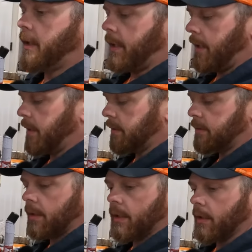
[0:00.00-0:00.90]

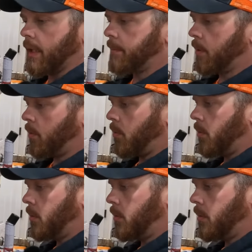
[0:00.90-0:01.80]
as an alignment
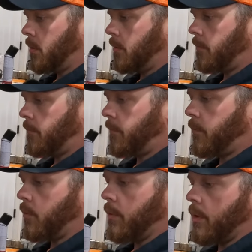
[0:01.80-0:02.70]
hole
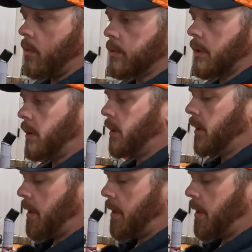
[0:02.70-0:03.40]
for the hole saw.